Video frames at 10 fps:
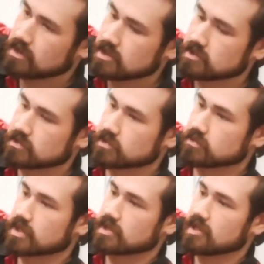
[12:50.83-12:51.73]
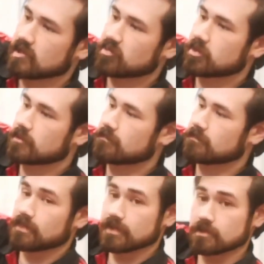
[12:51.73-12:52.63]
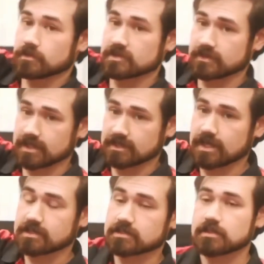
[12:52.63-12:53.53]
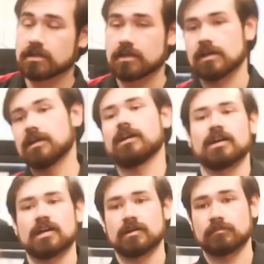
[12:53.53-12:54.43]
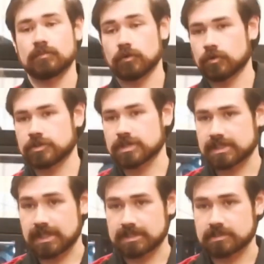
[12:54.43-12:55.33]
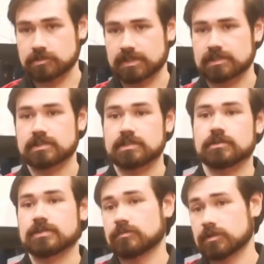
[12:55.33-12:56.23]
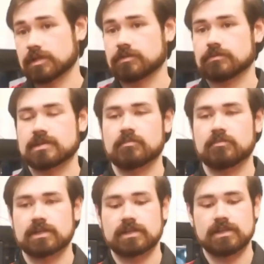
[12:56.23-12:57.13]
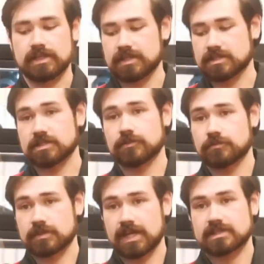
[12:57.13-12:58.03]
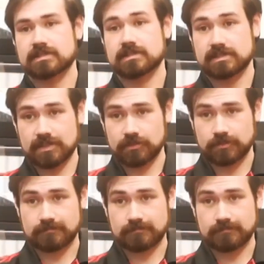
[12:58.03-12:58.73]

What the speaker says: So we'll just run it up into the rest of it like that, or just connect it directly in here and then run it to the top. But it is done through the gaskets in the side door.